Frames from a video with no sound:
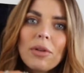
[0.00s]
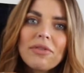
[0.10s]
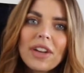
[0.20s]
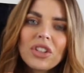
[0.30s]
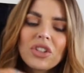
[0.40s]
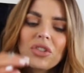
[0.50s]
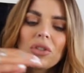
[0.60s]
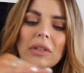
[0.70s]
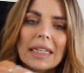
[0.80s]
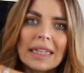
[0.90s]

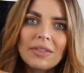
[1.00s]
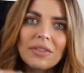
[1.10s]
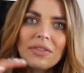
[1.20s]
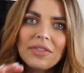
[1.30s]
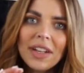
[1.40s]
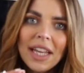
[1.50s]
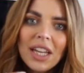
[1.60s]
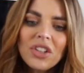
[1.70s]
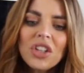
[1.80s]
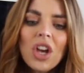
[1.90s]
professional, even
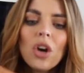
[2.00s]
finish,